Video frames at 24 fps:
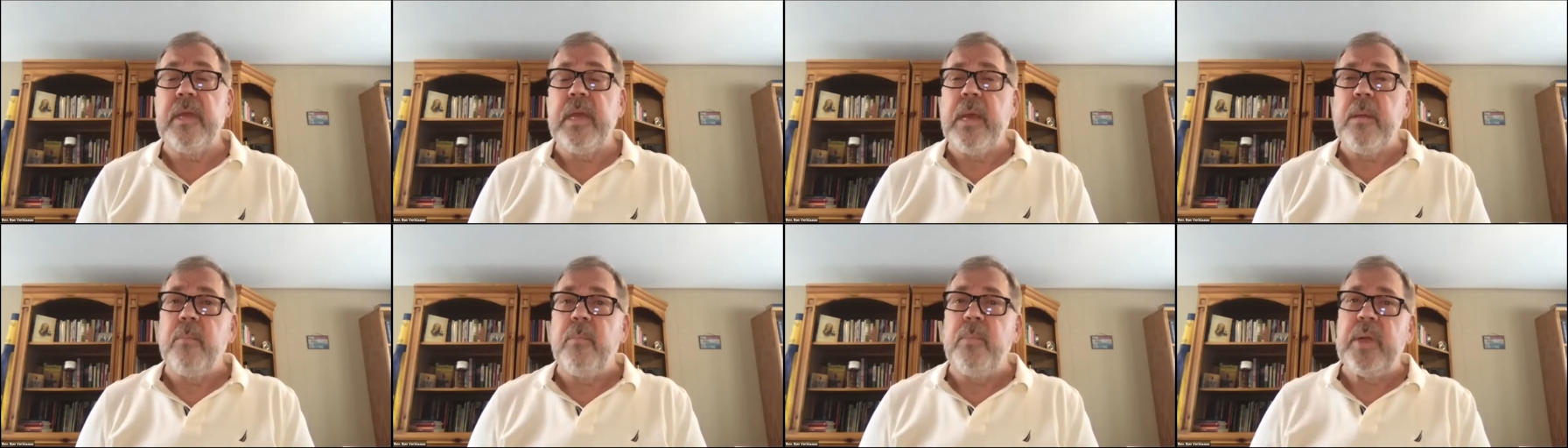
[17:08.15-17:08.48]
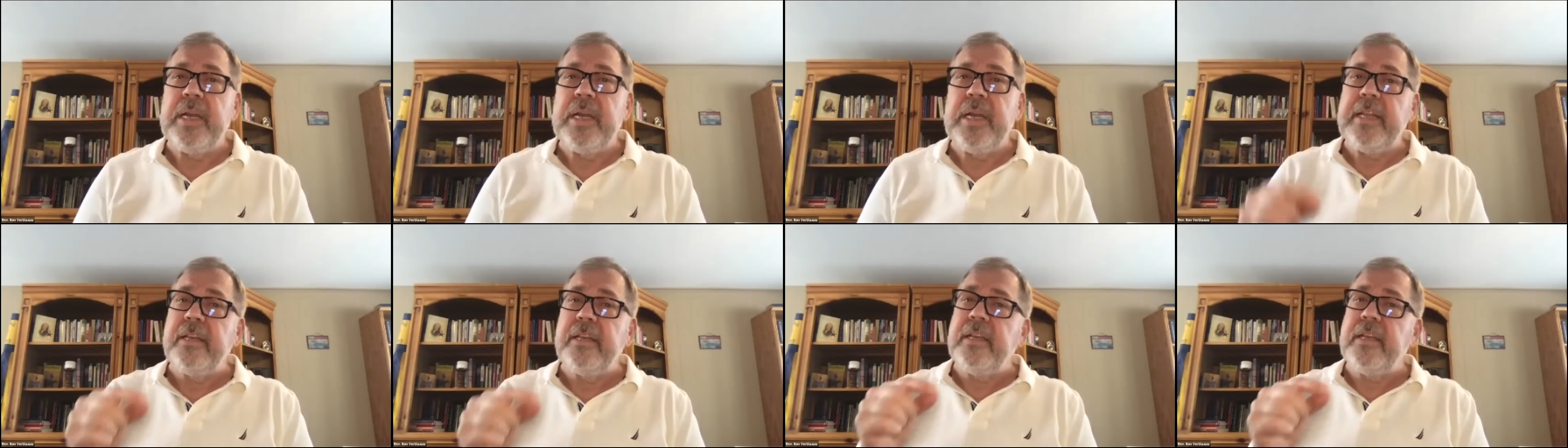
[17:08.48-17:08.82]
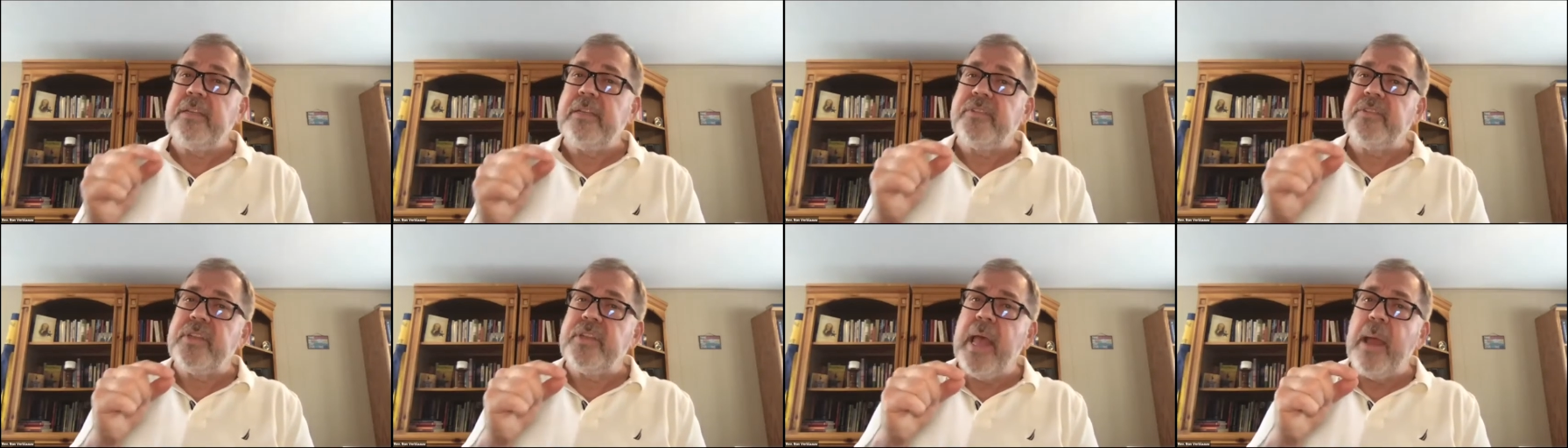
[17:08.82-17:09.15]
But it
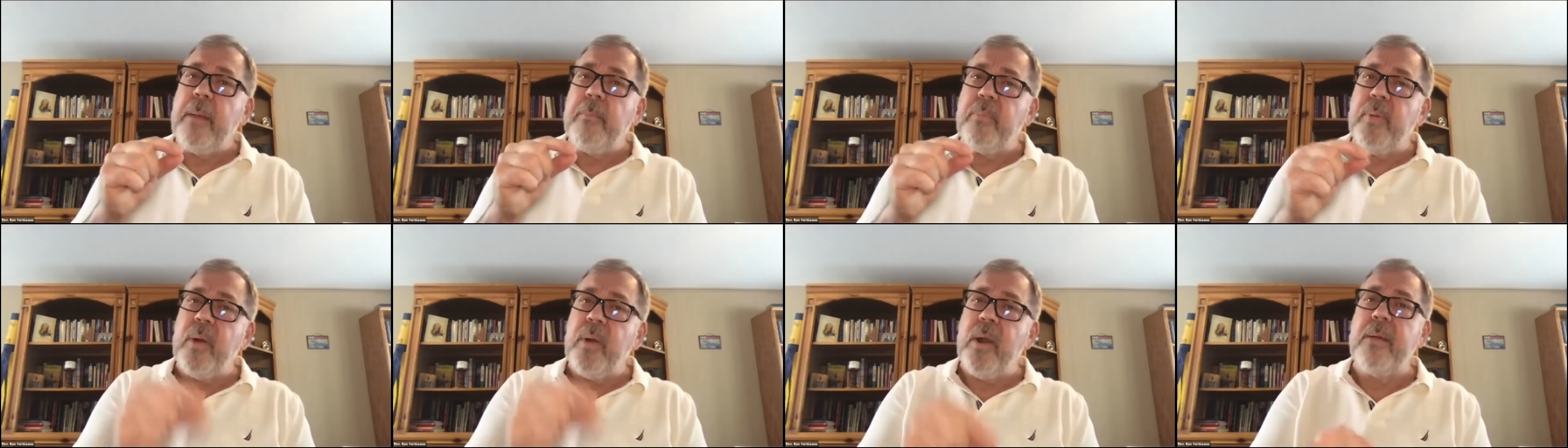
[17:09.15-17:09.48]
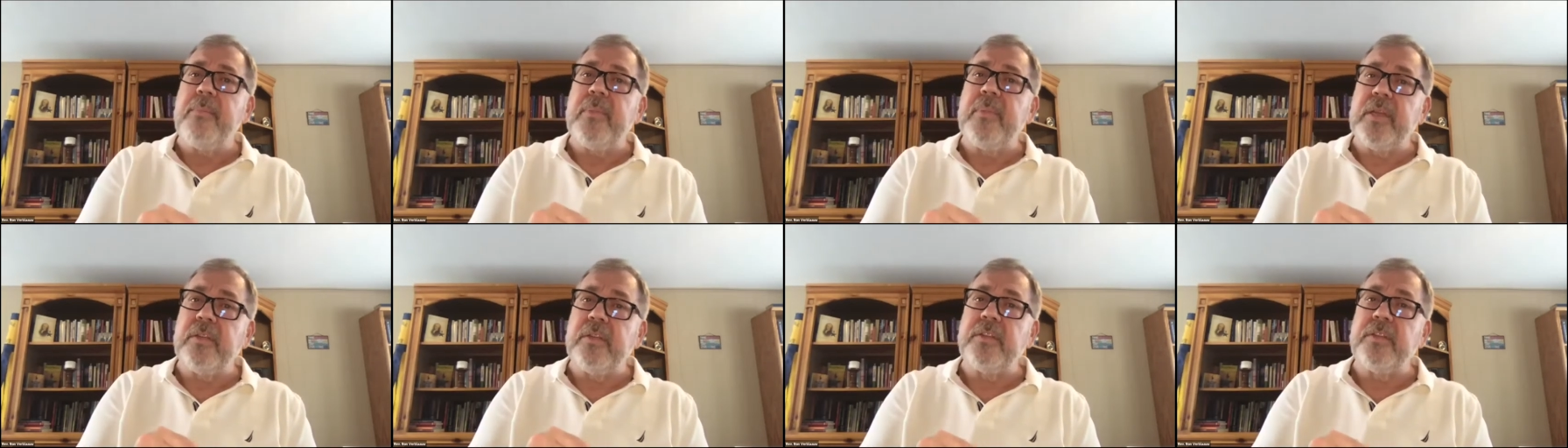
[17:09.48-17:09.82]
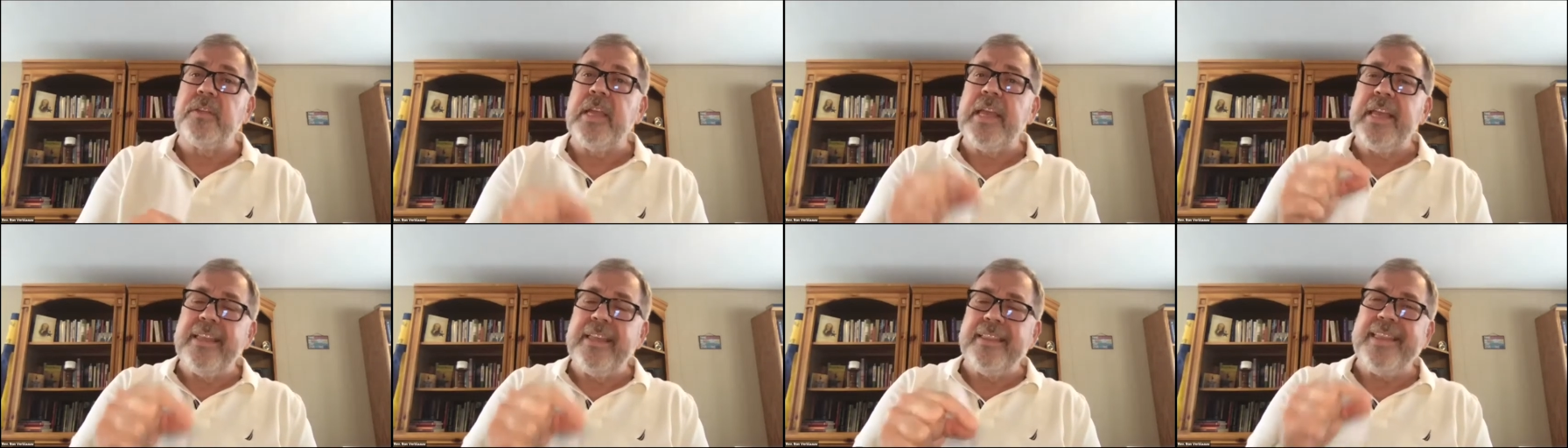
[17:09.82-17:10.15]
is that promise
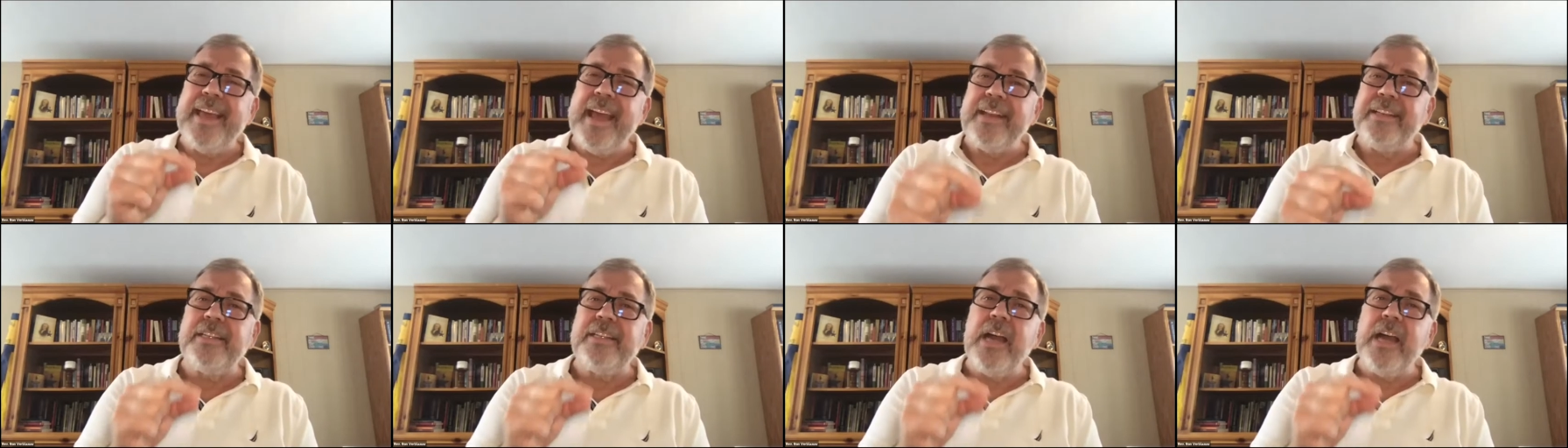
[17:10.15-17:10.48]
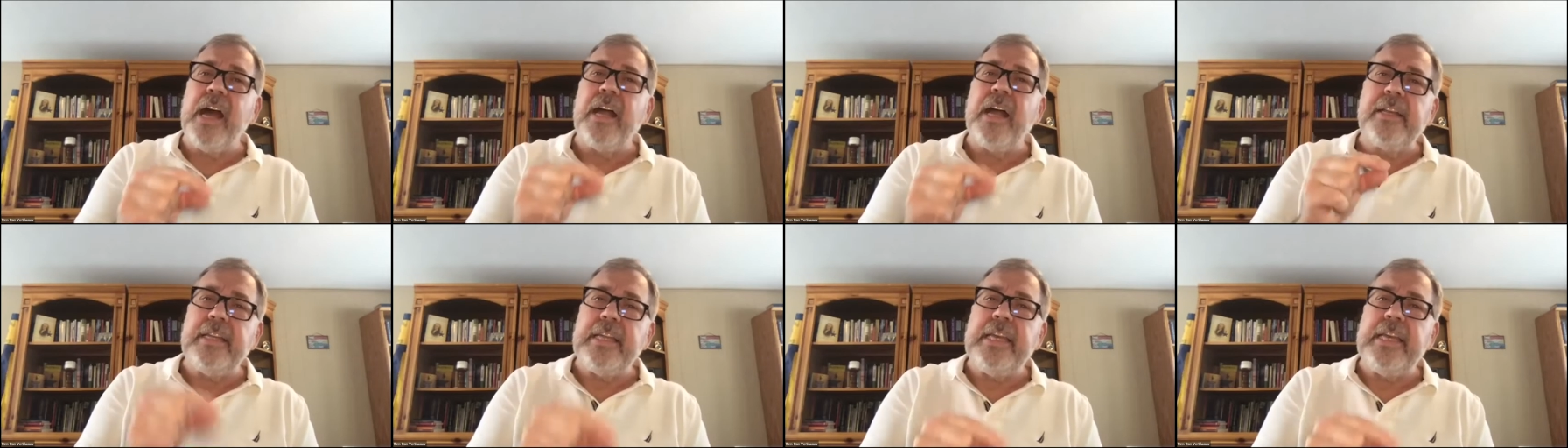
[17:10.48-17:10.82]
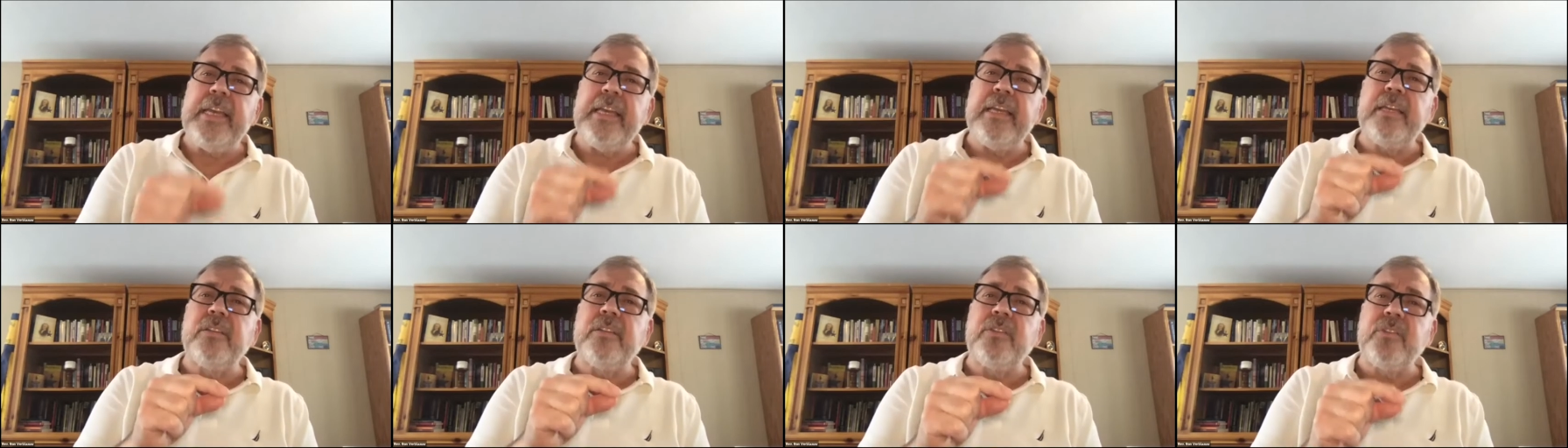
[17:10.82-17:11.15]
that God
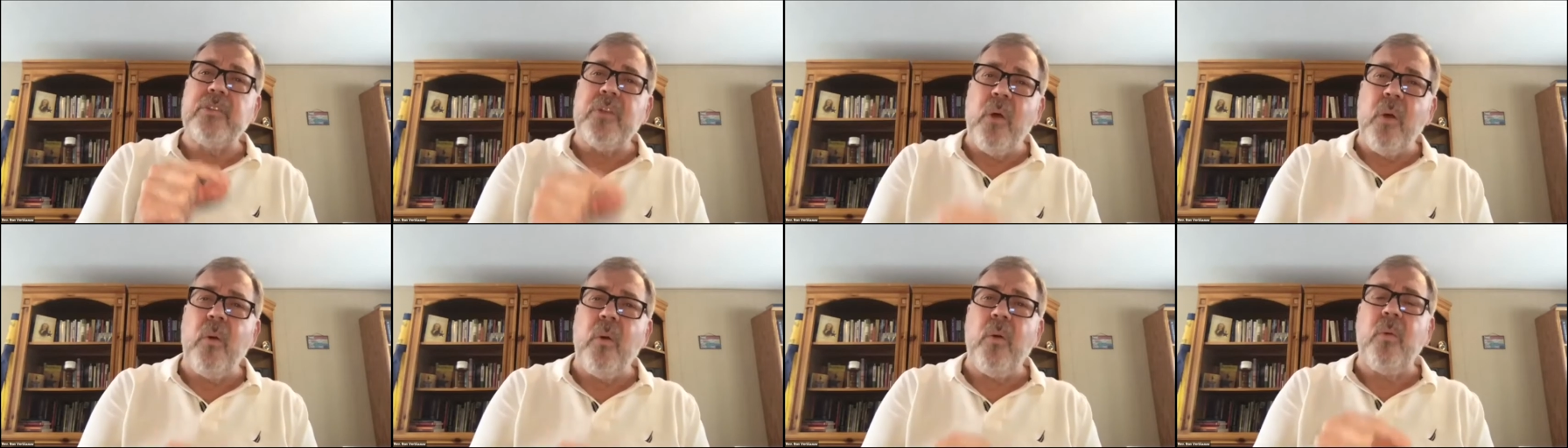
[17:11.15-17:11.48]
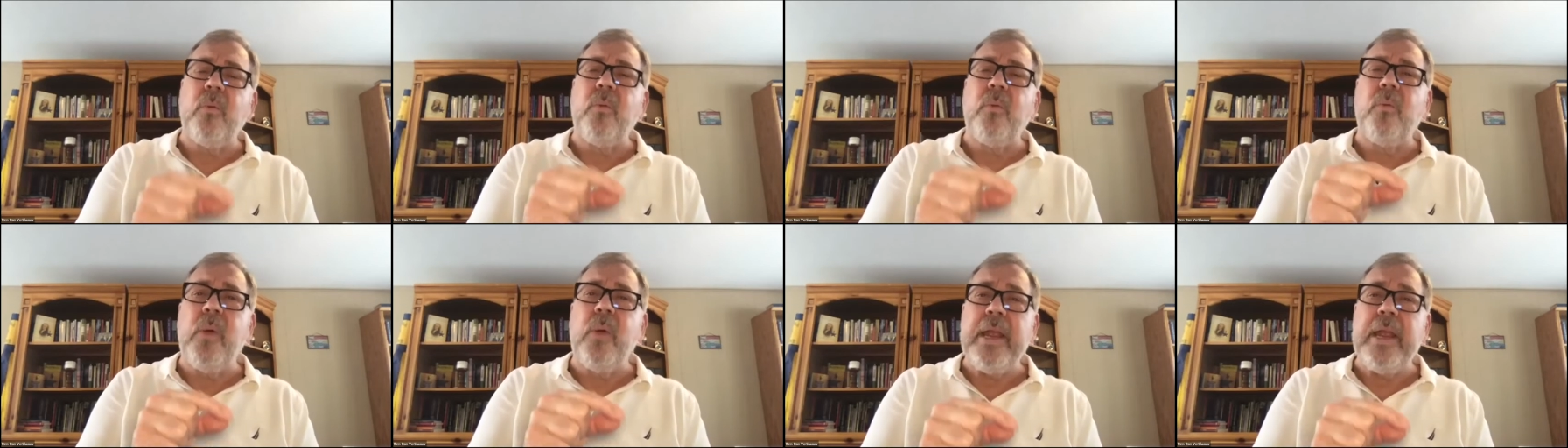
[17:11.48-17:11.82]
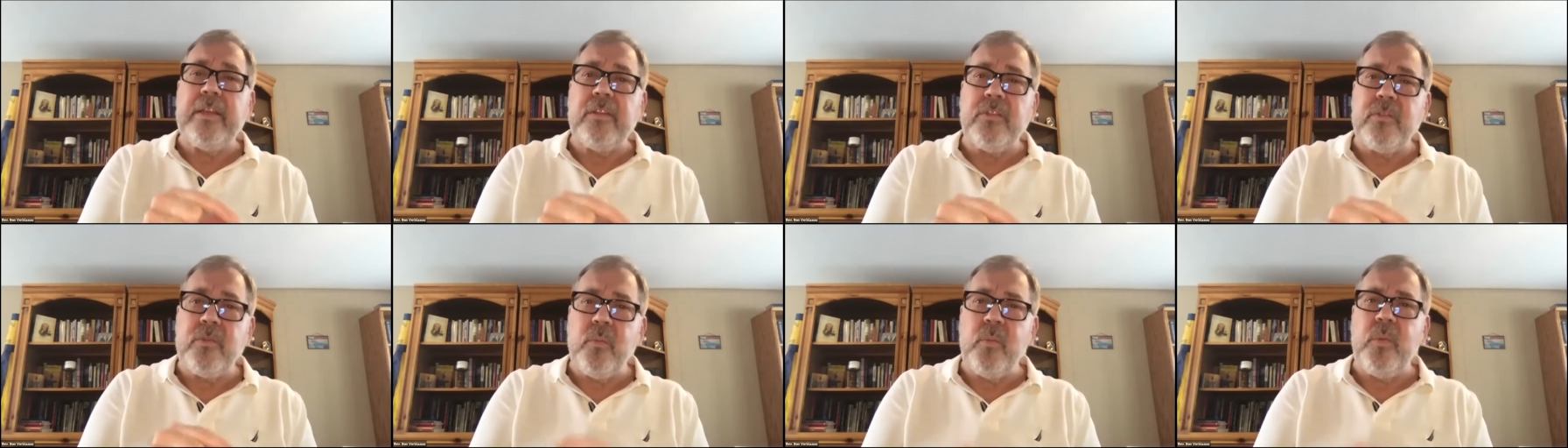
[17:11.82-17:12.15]
is
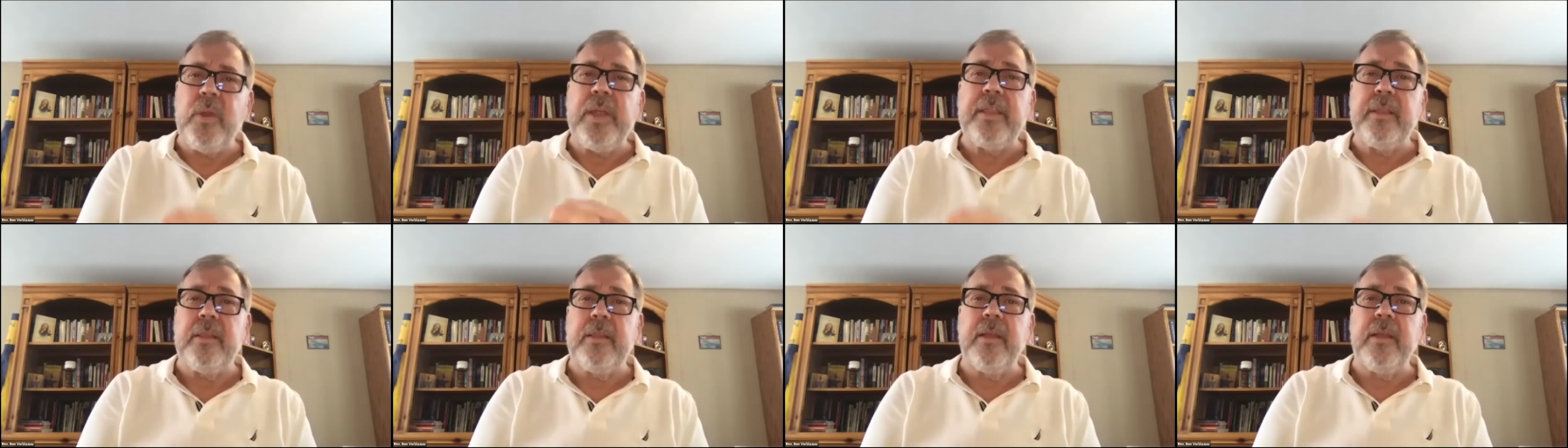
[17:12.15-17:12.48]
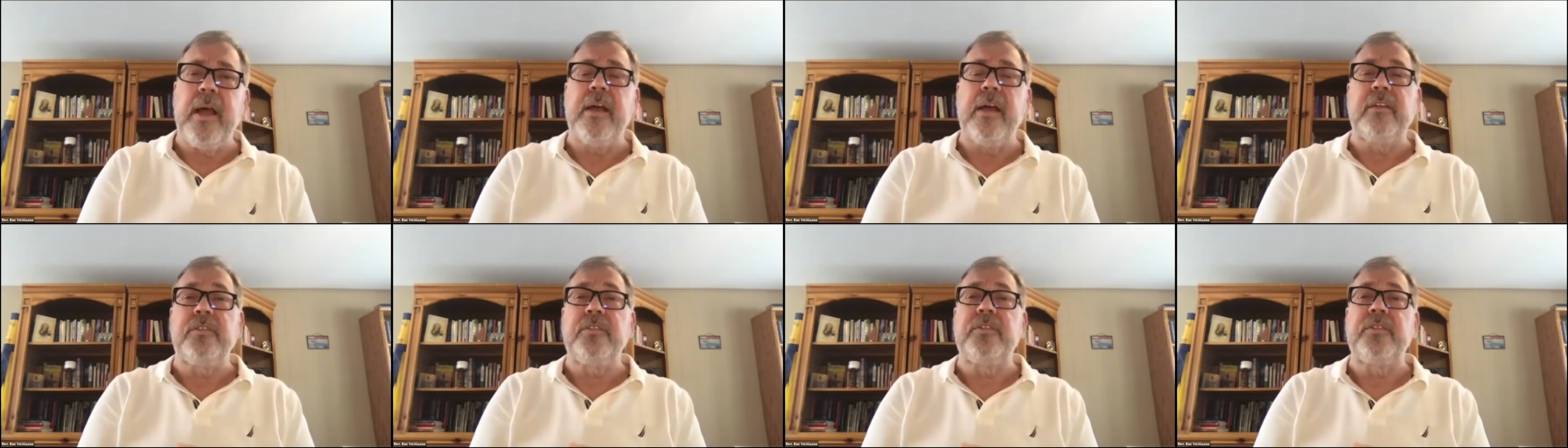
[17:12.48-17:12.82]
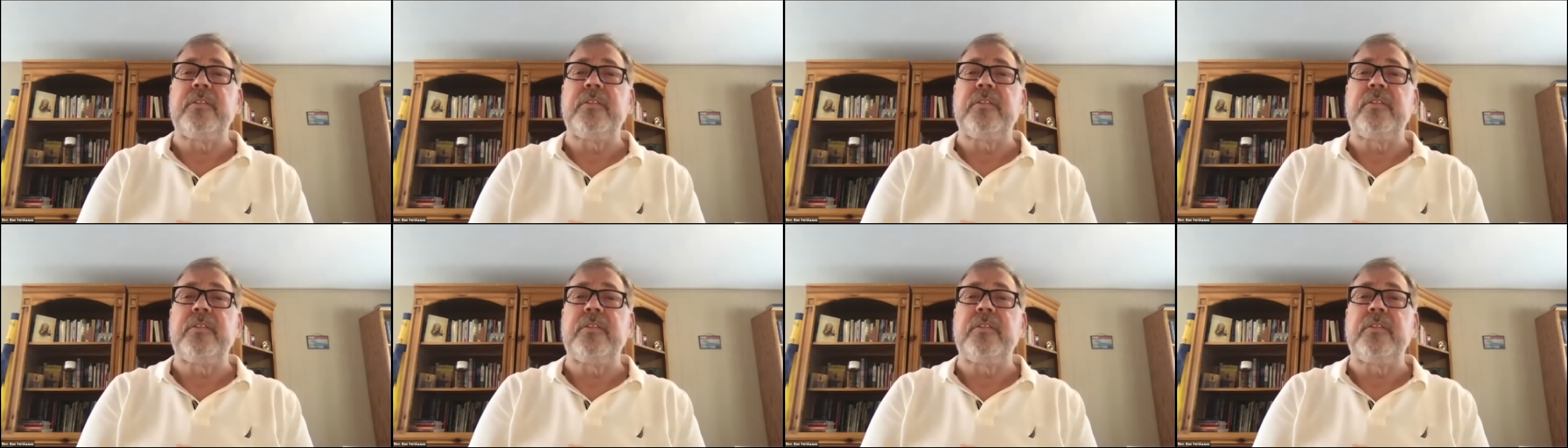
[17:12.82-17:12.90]
always with us,